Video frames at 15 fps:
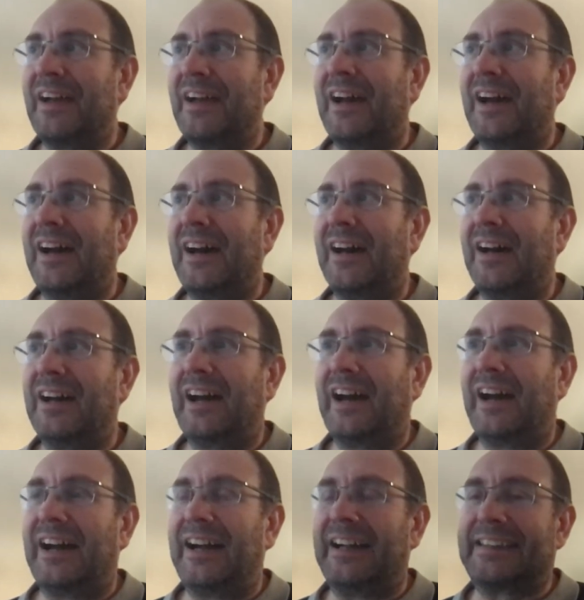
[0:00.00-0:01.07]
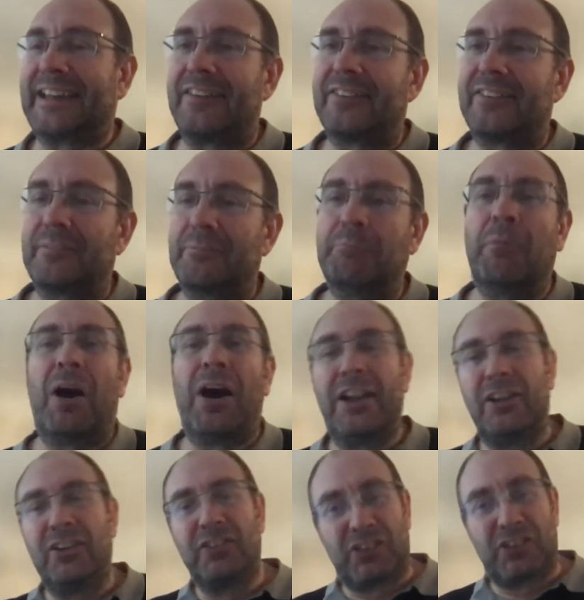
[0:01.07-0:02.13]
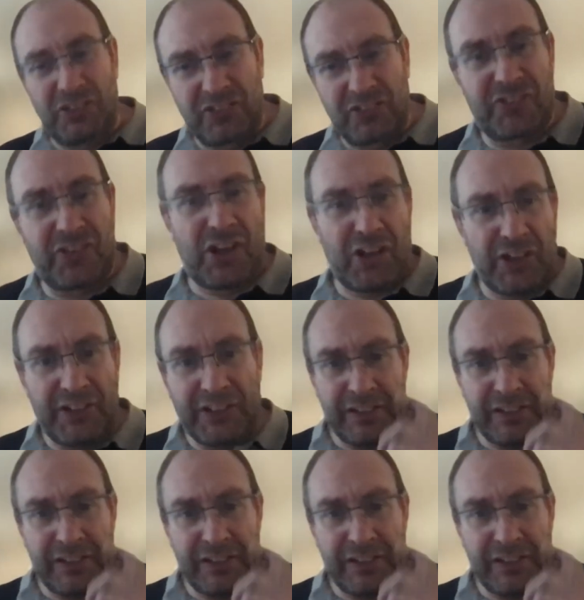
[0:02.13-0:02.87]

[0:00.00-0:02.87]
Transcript: I guess mild concern